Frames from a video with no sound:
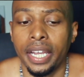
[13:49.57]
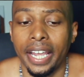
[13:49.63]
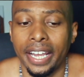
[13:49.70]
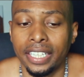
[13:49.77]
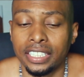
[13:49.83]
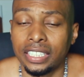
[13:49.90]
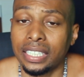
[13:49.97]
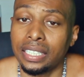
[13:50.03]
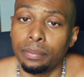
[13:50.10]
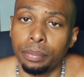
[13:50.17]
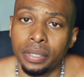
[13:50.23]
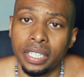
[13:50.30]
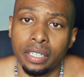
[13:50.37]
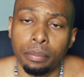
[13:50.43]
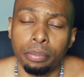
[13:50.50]
and
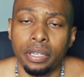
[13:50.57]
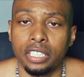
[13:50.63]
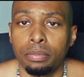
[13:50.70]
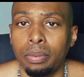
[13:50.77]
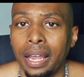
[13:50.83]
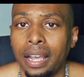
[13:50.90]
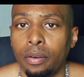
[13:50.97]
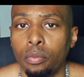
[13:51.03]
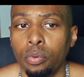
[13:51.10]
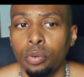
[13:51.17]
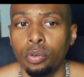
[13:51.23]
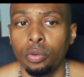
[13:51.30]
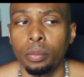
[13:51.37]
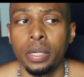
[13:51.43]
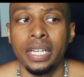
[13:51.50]
sleeping in a pitch black
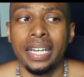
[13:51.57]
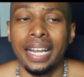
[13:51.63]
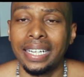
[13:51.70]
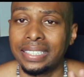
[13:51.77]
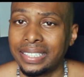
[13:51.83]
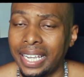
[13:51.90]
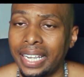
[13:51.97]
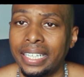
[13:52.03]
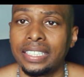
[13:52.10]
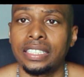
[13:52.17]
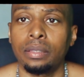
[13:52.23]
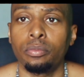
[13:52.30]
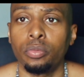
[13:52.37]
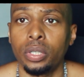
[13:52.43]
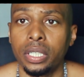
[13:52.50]
room, and taking
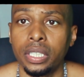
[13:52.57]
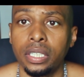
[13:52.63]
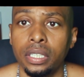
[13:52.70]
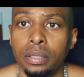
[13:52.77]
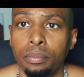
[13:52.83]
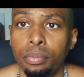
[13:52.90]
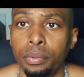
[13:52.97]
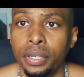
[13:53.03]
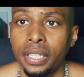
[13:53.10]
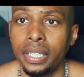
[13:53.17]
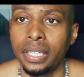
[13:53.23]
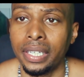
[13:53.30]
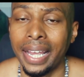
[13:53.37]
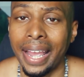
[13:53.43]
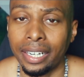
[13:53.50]
some really good
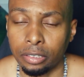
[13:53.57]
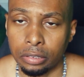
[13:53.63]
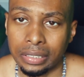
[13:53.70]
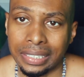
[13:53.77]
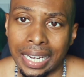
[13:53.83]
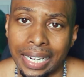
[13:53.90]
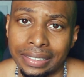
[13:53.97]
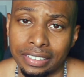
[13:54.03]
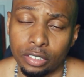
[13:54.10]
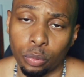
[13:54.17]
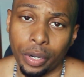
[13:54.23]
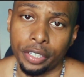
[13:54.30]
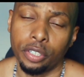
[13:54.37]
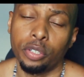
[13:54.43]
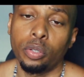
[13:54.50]
breathing exercises
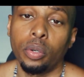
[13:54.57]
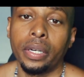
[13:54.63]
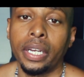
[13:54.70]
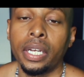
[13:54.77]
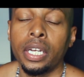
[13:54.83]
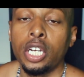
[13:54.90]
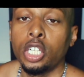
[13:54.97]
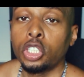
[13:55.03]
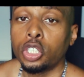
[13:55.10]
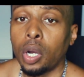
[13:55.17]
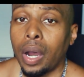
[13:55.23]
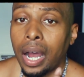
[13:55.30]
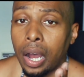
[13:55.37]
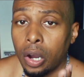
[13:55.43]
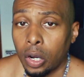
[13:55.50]
while you're doing it.
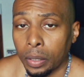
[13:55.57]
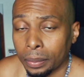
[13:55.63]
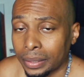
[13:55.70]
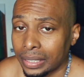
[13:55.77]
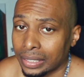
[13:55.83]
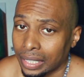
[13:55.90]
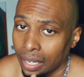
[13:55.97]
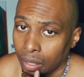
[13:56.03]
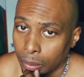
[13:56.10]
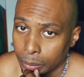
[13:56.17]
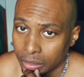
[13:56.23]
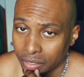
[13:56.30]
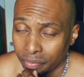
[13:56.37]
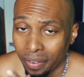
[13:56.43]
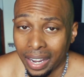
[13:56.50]
So I hope this
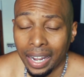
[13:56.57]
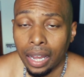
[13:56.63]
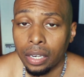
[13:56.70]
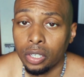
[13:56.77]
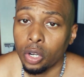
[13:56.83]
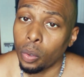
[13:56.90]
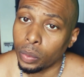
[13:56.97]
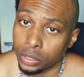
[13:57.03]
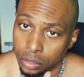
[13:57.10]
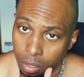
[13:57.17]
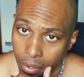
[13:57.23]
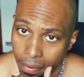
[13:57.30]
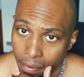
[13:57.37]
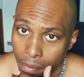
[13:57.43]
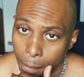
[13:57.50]
helps. In fact, I know it's
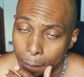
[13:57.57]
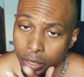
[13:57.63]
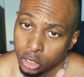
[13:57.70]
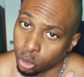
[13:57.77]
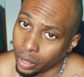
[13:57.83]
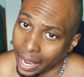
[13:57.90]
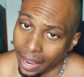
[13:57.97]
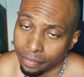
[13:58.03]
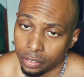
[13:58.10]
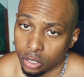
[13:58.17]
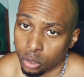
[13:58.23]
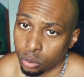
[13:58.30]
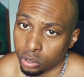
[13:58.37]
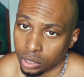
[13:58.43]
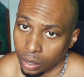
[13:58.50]
going to help, but you have to
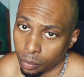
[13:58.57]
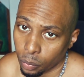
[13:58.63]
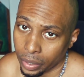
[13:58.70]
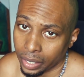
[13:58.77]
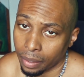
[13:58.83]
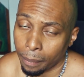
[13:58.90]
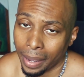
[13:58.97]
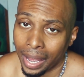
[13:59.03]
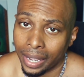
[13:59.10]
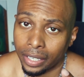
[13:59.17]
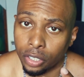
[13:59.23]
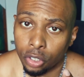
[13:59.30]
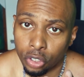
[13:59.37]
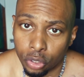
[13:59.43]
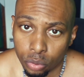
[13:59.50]
do something with it by
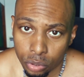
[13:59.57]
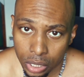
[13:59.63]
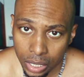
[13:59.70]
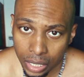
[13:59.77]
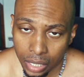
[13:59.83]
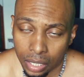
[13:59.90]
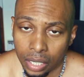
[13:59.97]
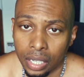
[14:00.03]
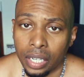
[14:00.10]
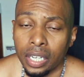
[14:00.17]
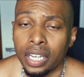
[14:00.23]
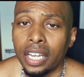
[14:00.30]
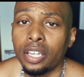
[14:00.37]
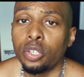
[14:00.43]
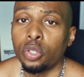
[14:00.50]
using it
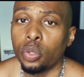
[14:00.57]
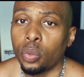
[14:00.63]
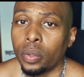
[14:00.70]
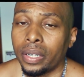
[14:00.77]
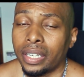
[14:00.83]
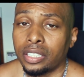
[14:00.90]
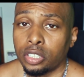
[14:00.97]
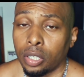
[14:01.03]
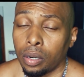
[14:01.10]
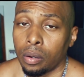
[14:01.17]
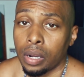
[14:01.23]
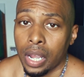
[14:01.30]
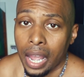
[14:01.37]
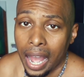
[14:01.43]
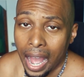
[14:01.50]
and doing it.
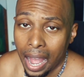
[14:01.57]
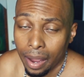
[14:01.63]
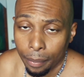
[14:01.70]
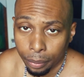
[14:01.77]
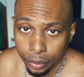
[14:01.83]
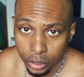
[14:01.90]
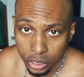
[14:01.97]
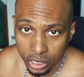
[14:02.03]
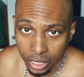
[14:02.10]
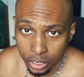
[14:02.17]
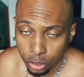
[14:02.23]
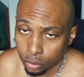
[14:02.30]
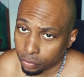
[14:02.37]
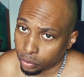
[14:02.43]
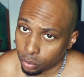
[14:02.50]
So I
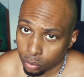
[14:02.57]
appreciate you for